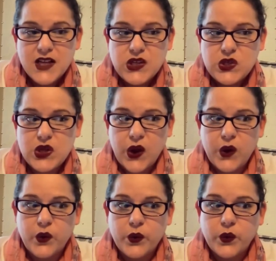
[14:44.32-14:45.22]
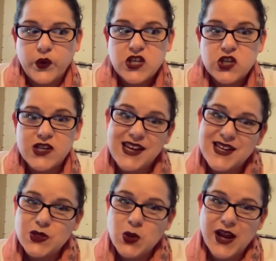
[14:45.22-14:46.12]
So she
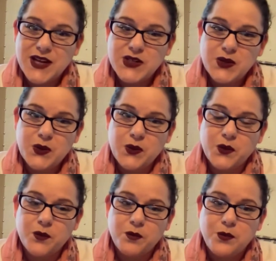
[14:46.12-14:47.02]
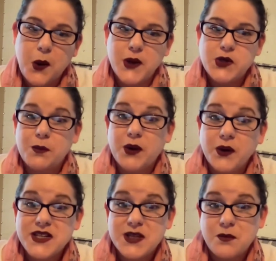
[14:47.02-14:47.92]
is trying to push a
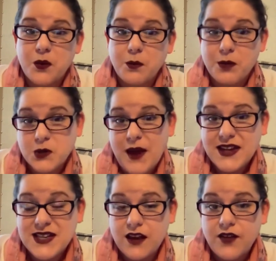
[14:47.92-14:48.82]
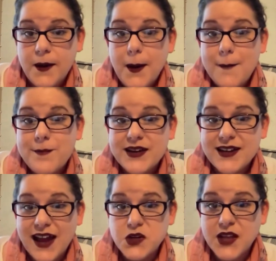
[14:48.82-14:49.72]
Puritan perspective, but it
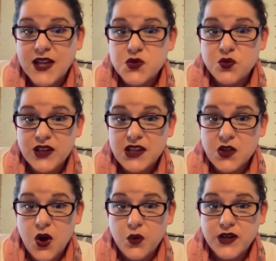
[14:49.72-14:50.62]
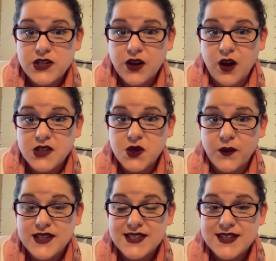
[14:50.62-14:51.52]
actually has really long-reaching
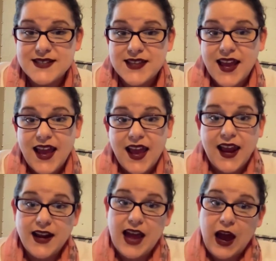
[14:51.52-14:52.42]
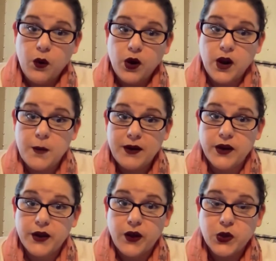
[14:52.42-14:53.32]
consequences in our
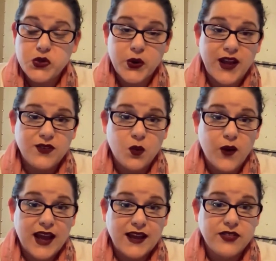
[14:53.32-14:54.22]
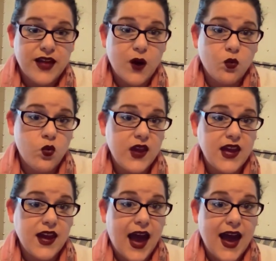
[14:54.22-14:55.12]
American culture and the way that
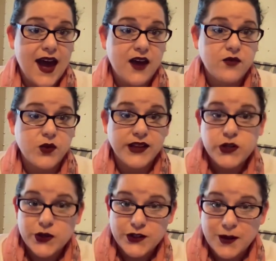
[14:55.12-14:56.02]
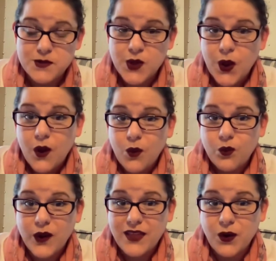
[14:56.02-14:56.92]
we have relationships
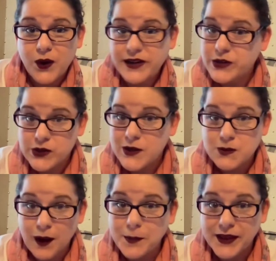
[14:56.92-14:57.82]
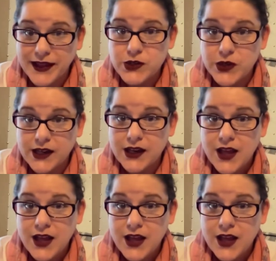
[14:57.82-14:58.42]
with our indigenous population.